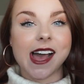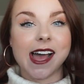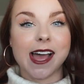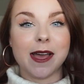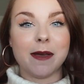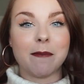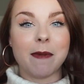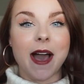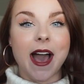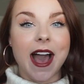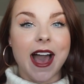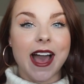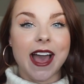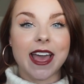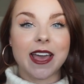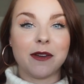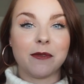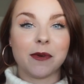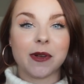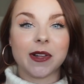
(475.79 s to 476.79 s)

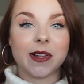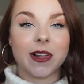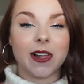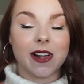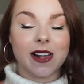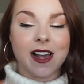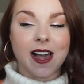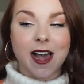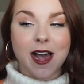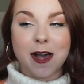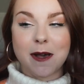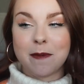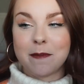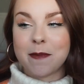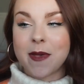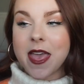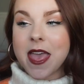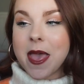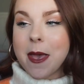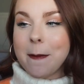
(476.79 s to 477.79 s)
I will
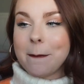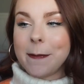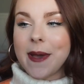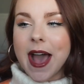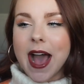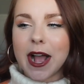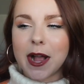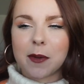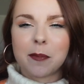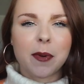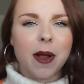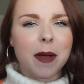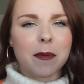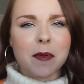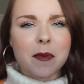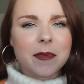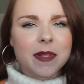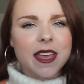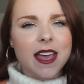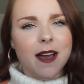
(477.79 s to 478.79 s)
come back
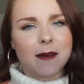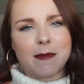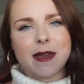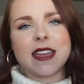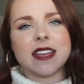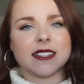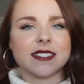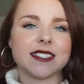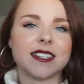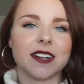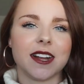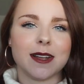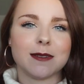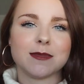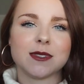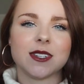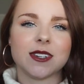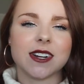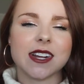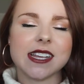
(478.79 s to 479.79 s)
probably on my
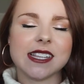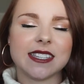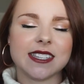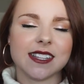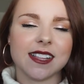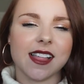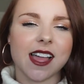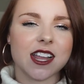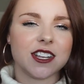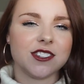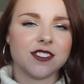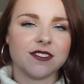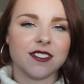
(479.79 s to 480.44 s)
Instagram stories to let